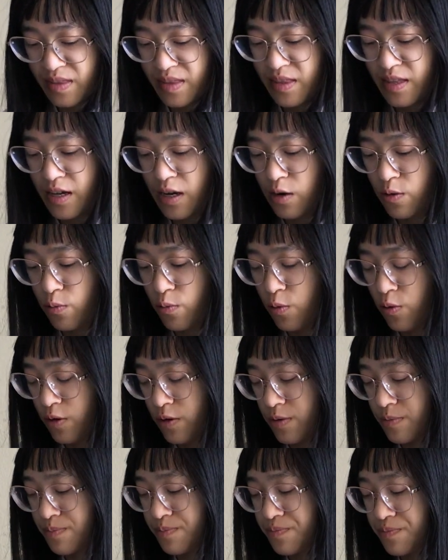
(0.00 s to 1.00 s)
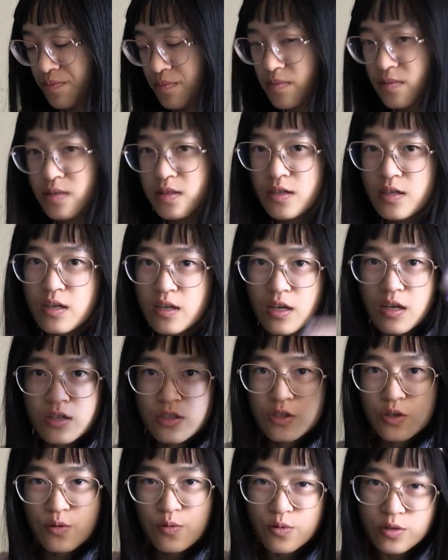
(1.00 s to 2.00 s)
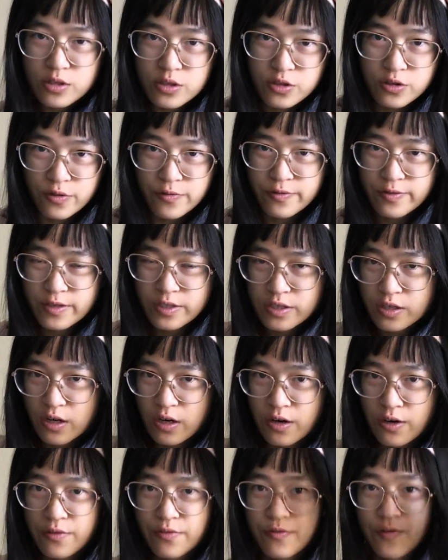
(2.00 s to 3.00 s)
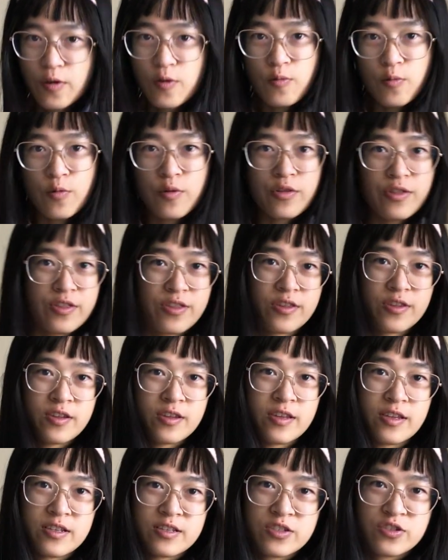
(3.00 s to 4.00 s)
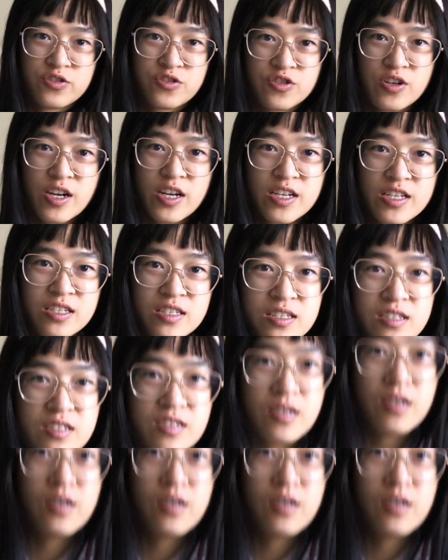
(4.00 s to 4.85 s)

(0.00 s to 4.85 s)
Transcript: that I wore. So I wore a Sophie scarf. I wore this dress,